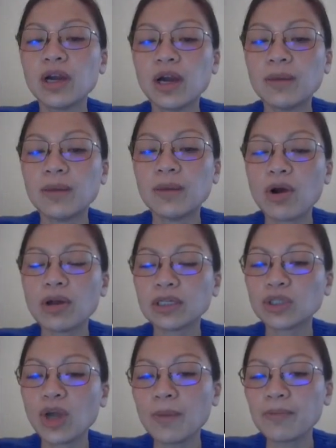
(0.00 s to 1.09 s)
On
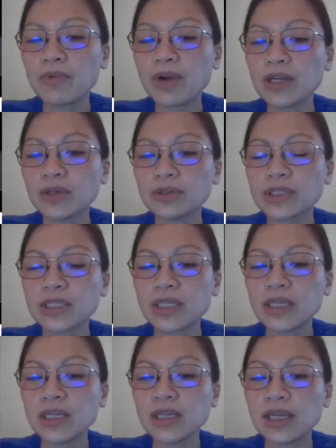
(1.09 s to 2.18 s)
the top right, you'll
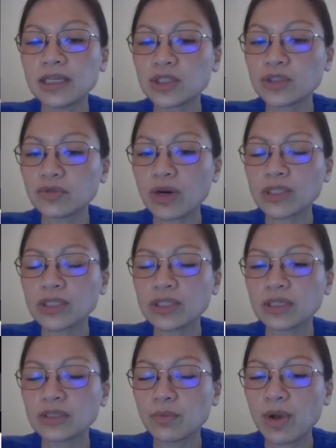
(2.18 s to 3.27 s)
see
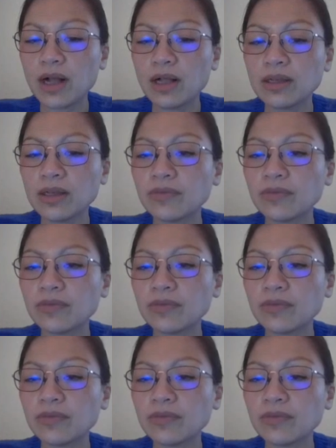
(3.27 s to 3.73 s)
instructions as well.